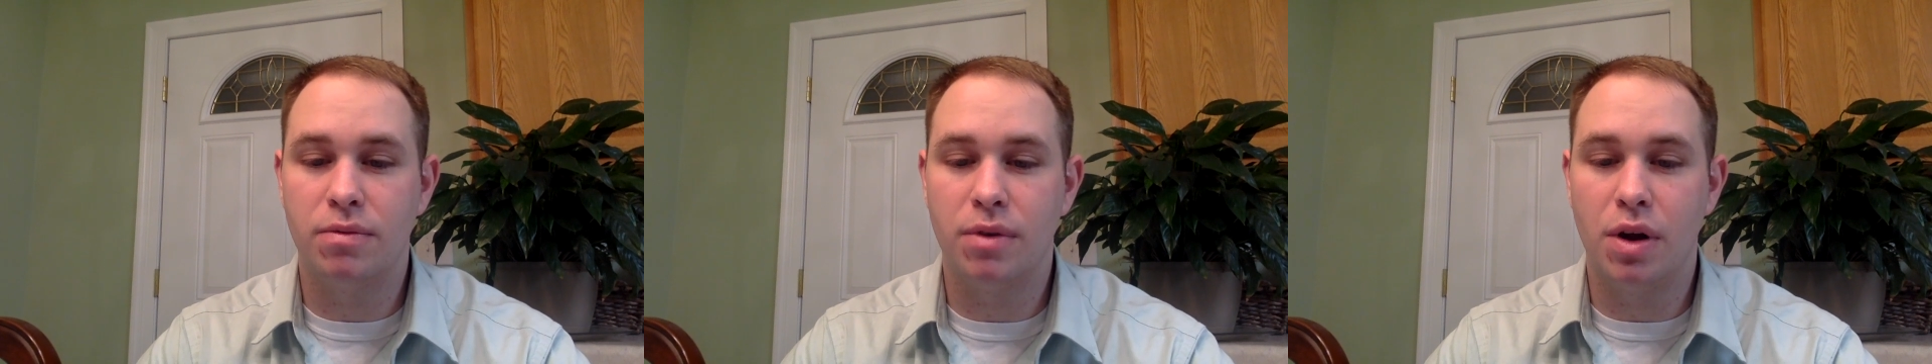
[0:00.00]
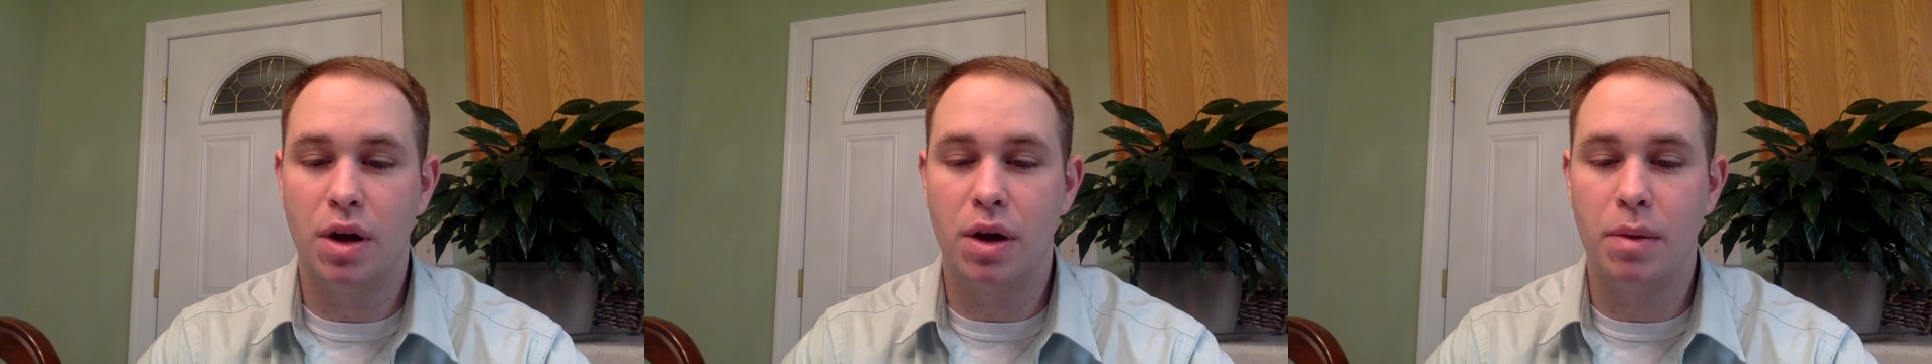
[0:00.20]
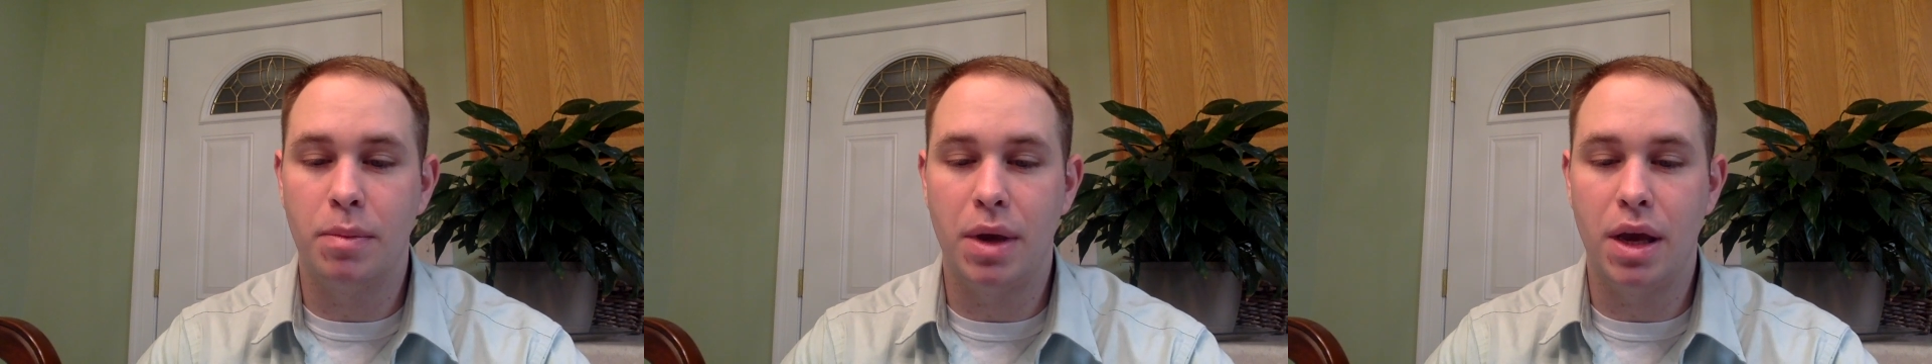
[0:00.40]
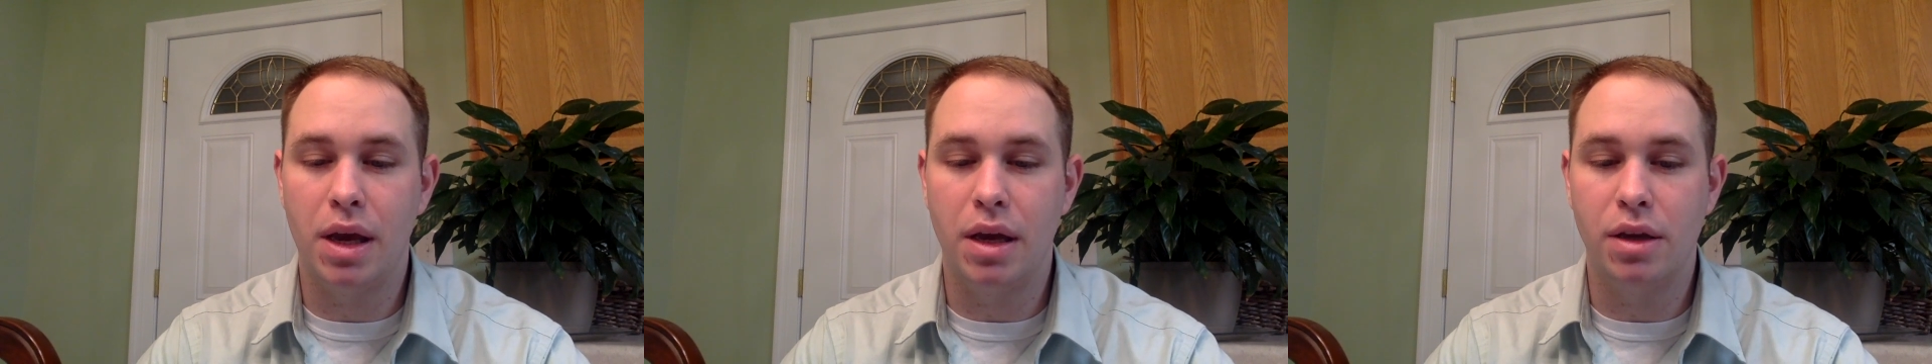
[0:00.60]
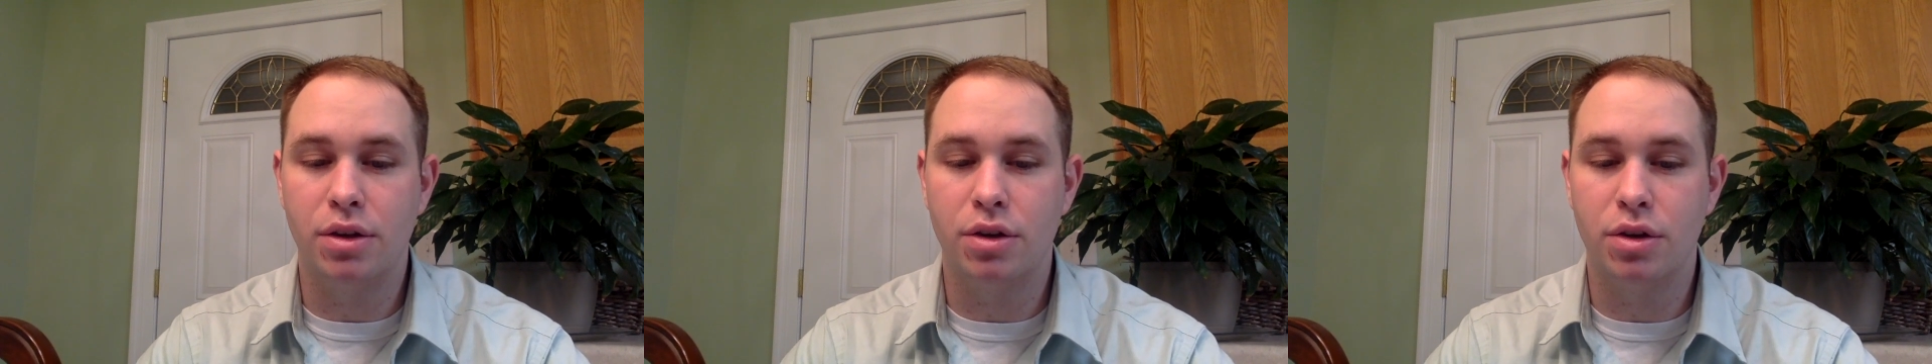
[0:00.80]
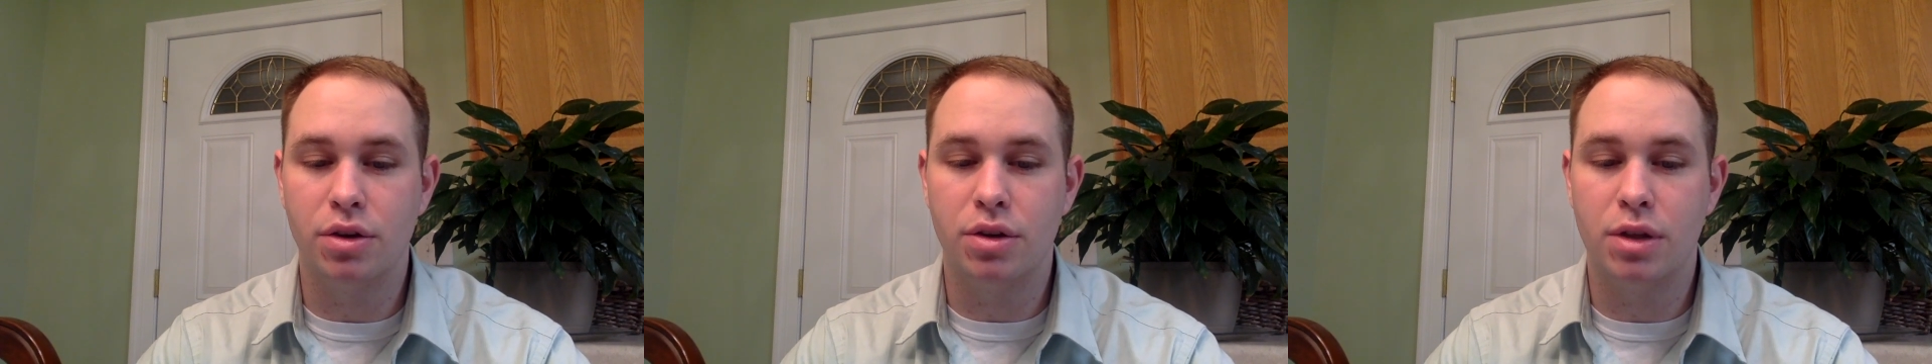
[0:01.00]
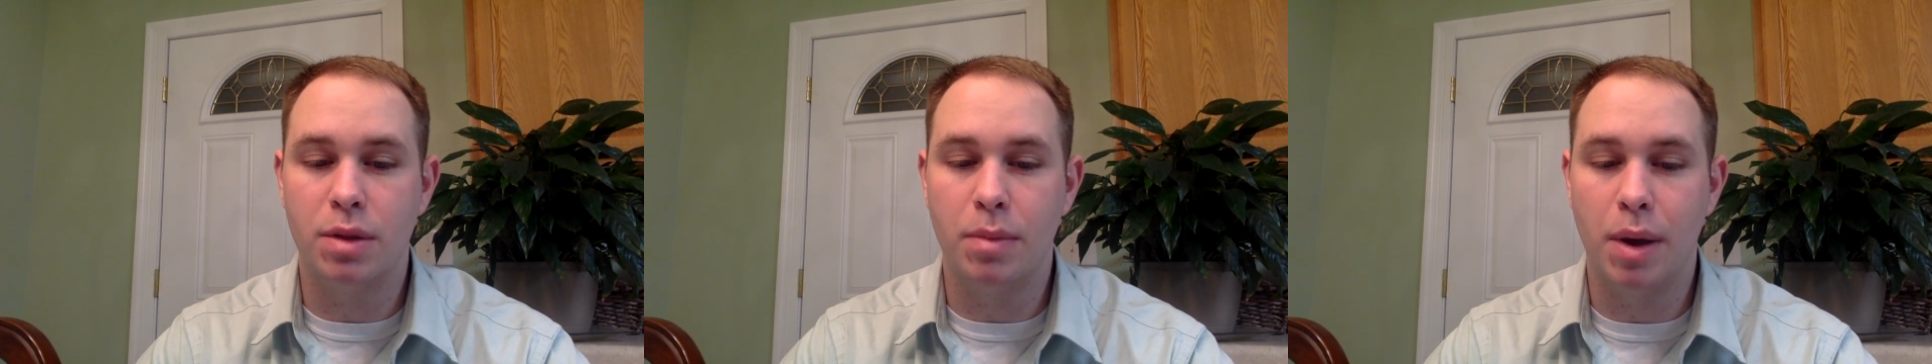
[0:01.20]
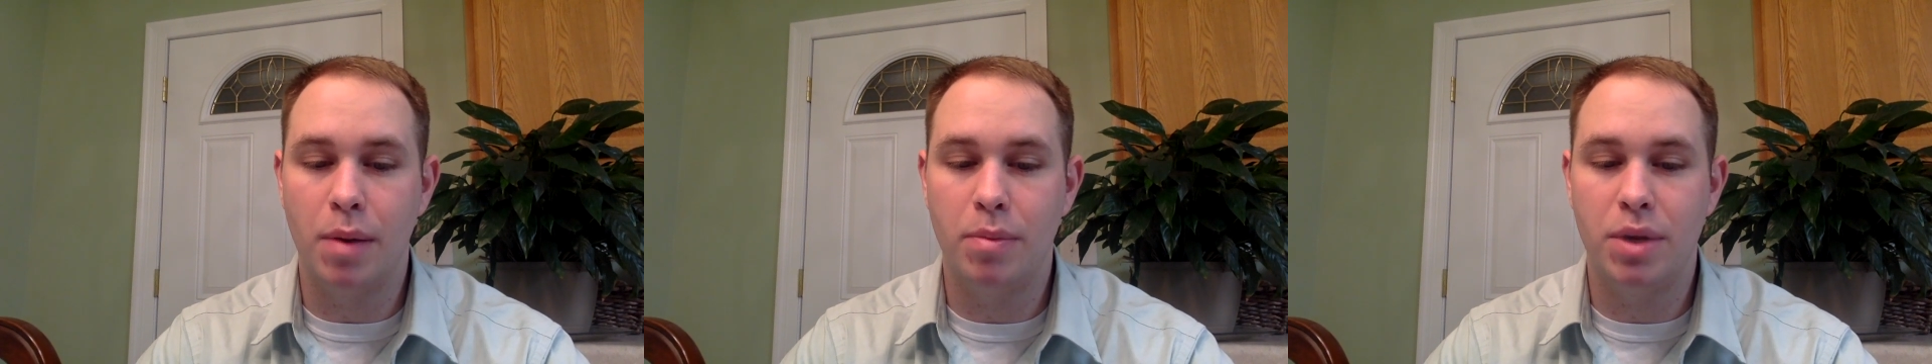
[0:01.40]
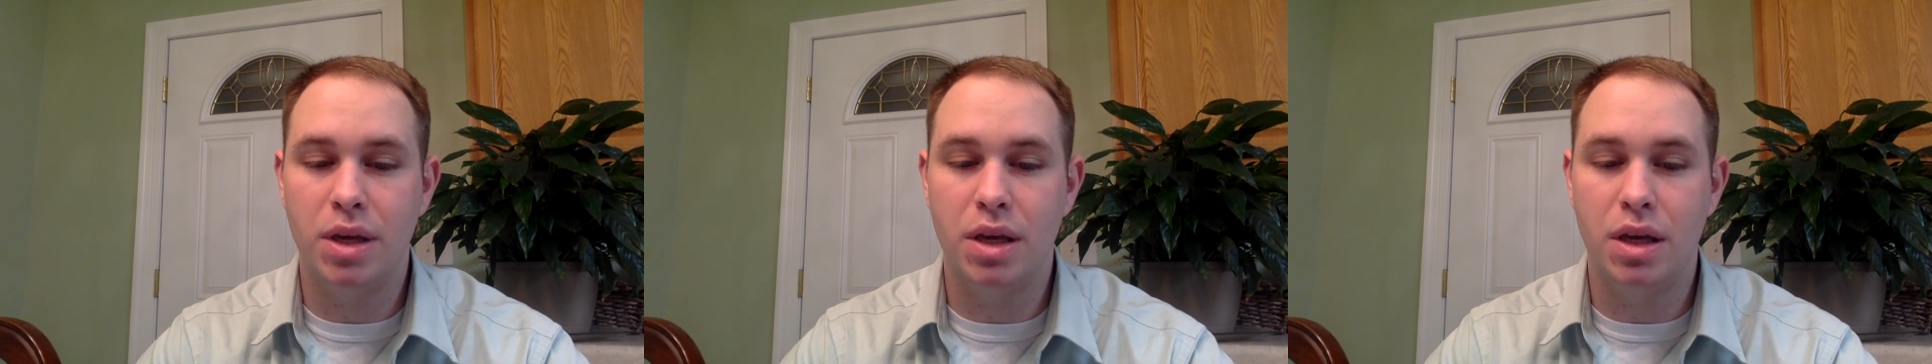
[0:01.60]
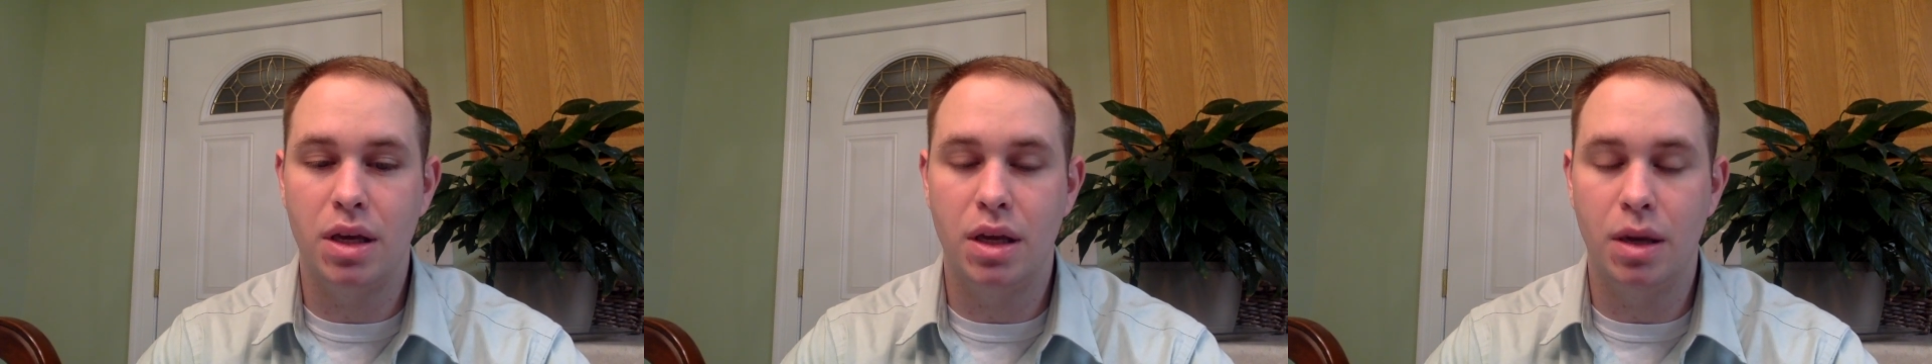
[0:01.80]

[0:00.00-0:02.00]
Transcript: from a church that might be